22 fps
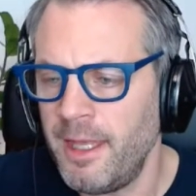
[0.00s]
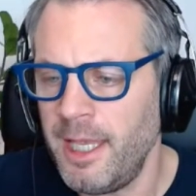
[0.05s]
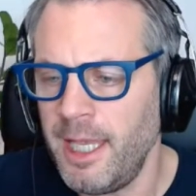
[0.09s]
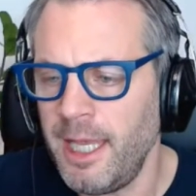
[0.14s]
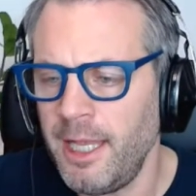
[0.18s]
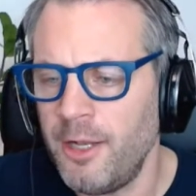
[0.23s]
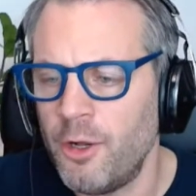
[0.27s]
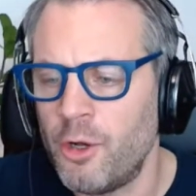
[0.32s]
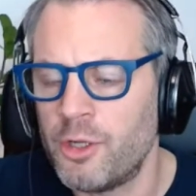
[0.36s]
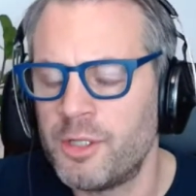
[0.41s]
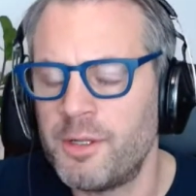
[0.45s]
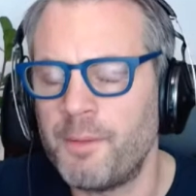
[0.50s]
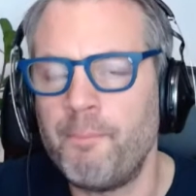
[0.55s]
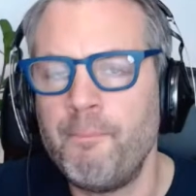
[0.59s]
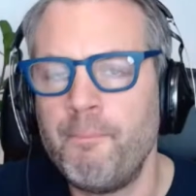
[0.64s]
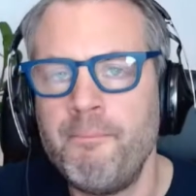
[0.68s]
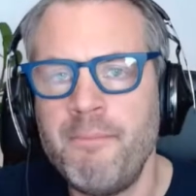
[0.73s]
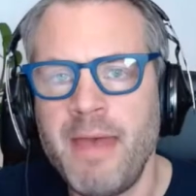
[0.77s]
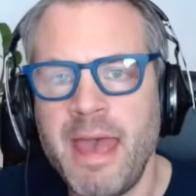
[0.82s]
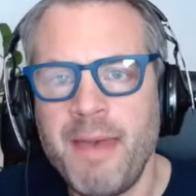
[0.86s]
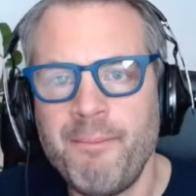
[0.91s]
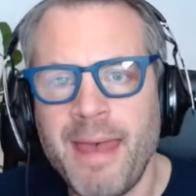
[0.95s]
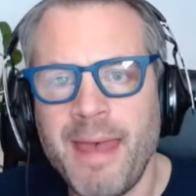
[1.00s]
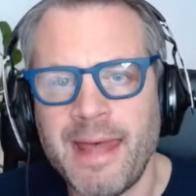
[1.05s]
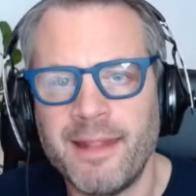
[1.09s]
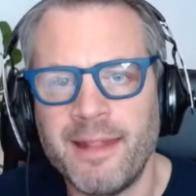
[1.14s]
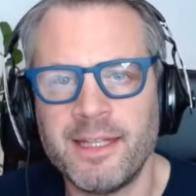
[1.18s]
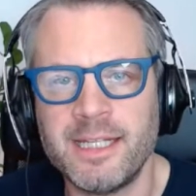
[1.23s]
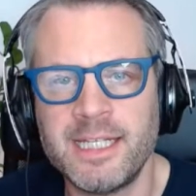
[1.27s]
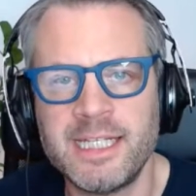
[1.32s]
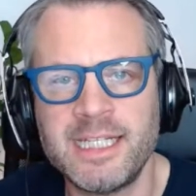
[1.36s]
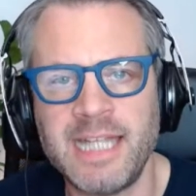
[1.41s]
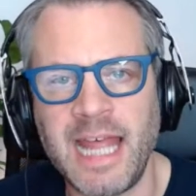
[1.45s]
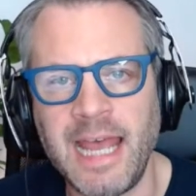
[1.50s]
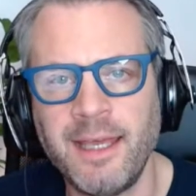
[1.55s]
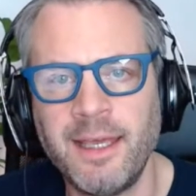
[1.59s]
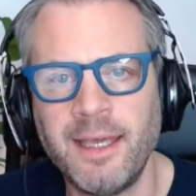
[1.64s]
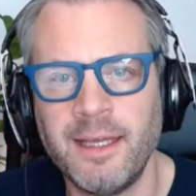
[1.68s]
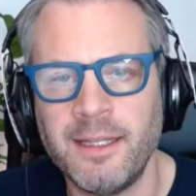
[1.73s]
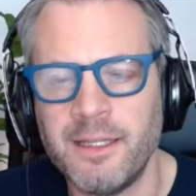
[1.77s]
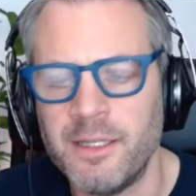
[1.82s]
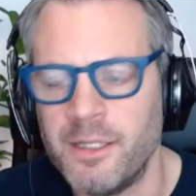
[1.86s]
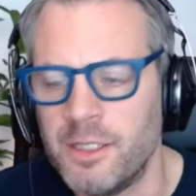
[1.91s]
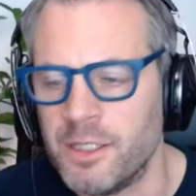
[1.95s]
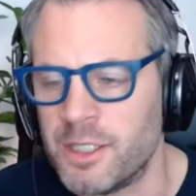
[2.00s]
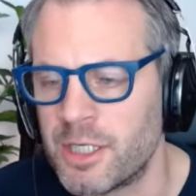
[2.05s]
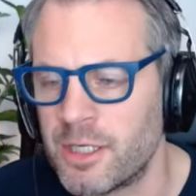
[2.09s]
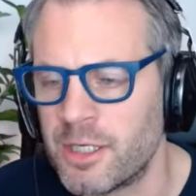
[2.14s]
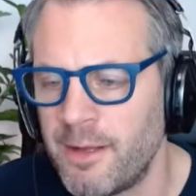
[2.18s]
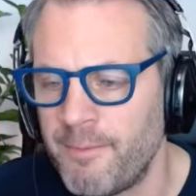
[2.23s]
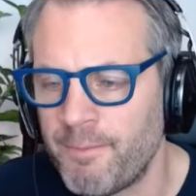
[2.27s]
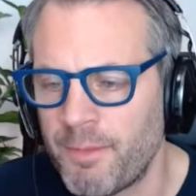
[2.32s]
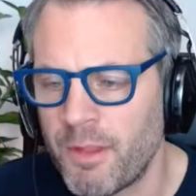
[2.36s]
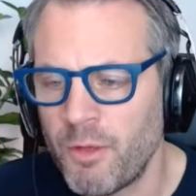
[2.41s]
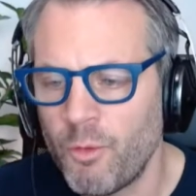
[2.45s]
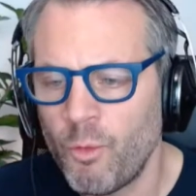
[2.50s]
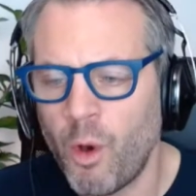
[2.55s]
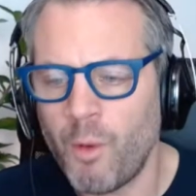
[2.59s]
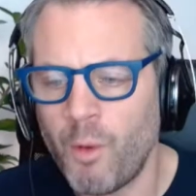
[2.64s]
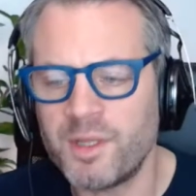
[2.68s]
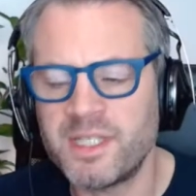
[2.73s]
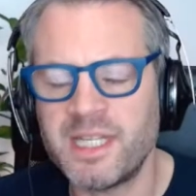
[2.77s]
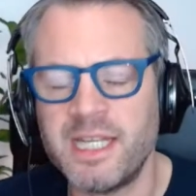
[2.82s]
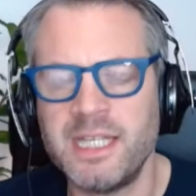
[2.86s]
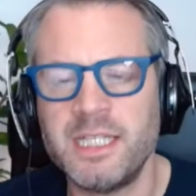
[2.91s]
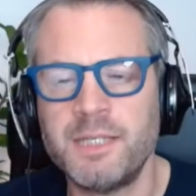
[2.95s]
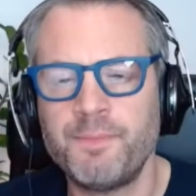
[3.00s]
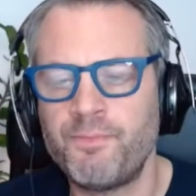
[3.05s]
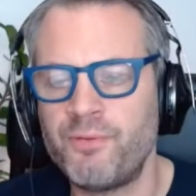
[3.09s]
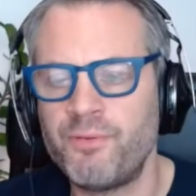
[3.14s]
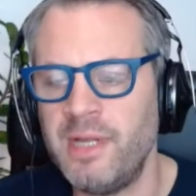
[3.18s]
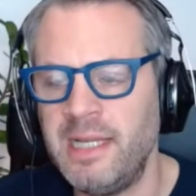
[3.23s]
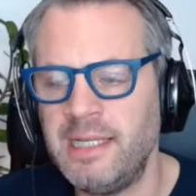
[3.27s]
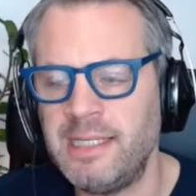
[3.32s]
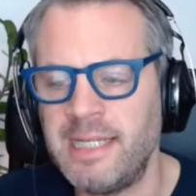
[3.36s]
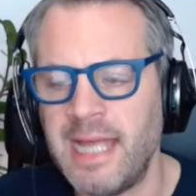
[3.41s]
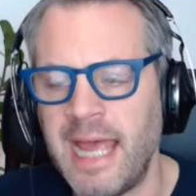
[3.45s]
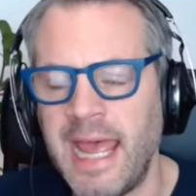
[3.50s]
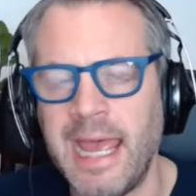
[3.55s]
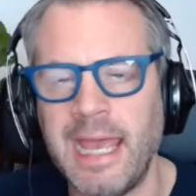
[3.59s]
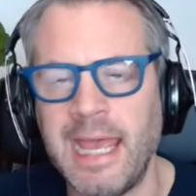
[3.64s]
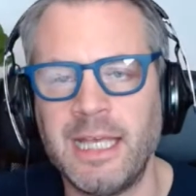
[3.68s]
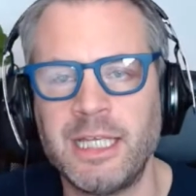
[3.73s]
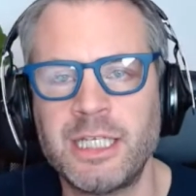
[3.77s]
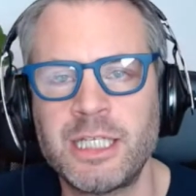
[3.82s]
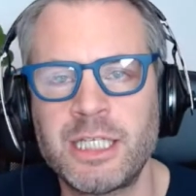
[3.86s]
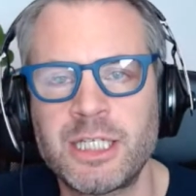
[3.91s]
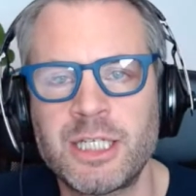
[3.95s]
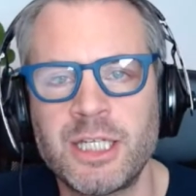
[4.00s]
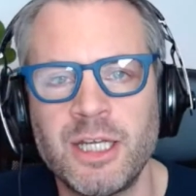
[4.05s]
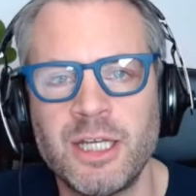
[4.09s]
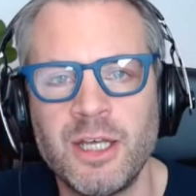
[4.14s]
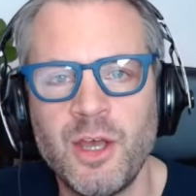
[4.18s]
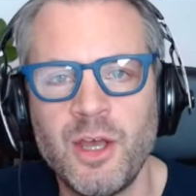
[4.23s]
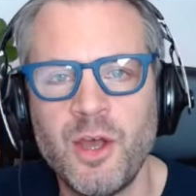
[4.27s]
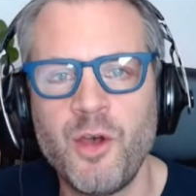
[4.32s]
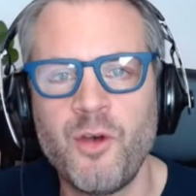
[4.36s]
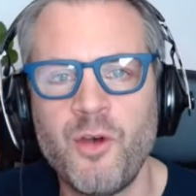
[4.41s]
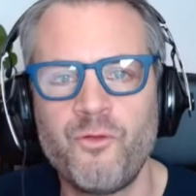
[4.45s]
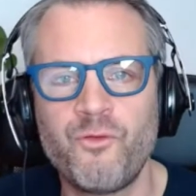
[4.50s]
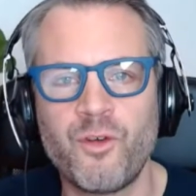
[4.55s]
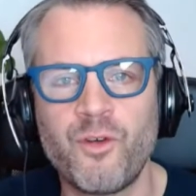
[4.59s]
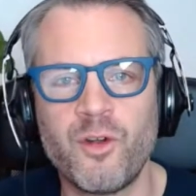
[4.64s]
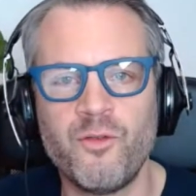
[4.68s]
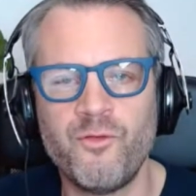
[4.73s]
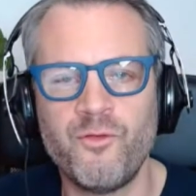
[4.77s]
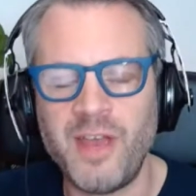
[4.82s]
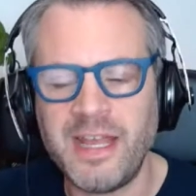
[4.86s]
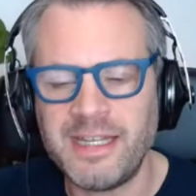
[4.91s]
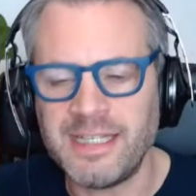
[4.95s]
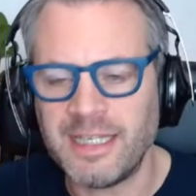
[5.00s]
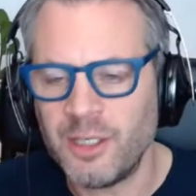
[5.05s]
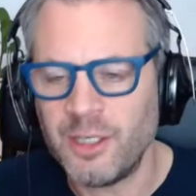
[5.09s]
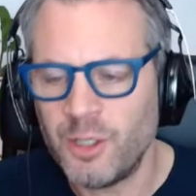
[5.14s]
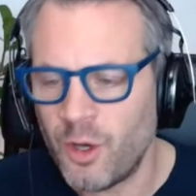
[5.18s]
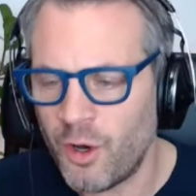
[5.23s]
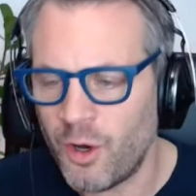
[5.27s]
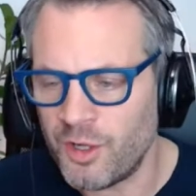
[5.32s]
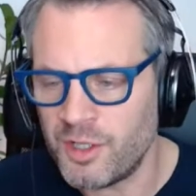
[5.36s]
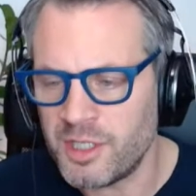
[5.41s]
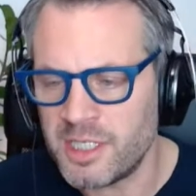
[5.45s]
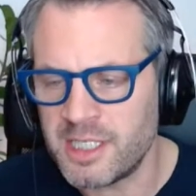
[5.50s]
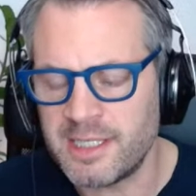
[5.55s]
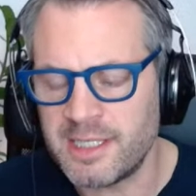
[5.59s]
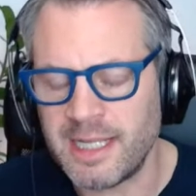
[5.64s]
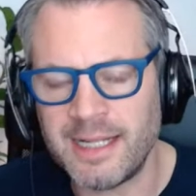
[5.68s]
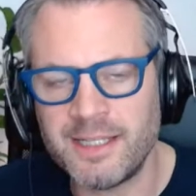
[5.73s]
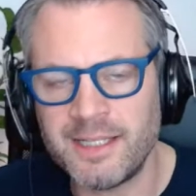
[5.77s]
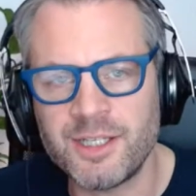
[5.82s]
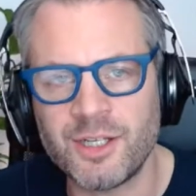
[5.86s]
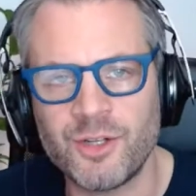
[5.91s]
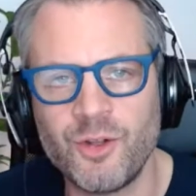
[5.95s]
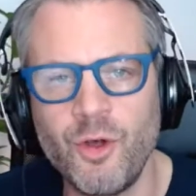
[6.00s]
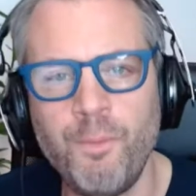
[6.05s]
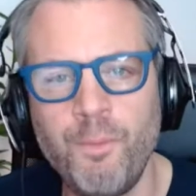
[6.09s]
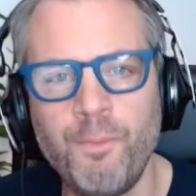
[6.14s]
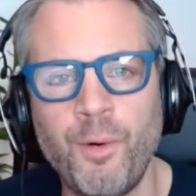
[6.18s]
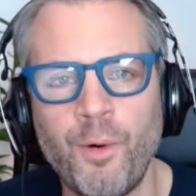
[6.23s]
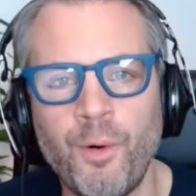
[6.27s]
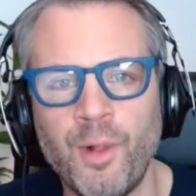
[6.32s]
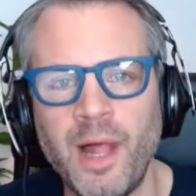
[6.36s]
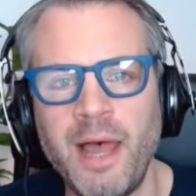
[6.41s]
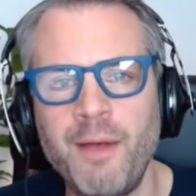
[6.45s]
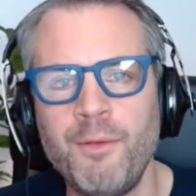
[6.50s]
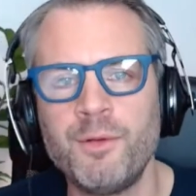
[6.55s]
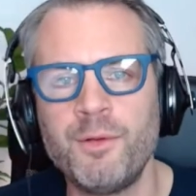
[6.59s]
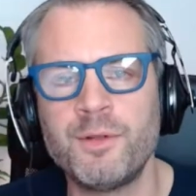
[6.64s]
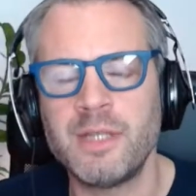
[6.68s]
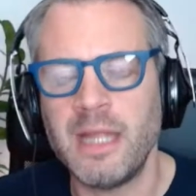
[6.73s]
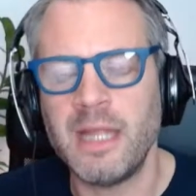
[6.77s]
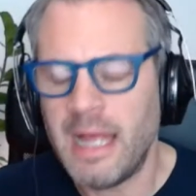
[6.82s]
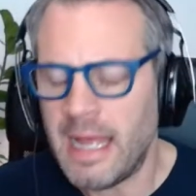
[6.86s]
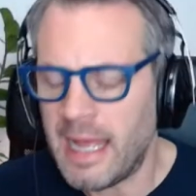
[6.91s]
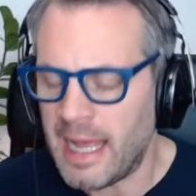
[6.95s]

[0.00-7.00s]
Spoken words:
Mehmet II, what was his pretext for invading Constantinople?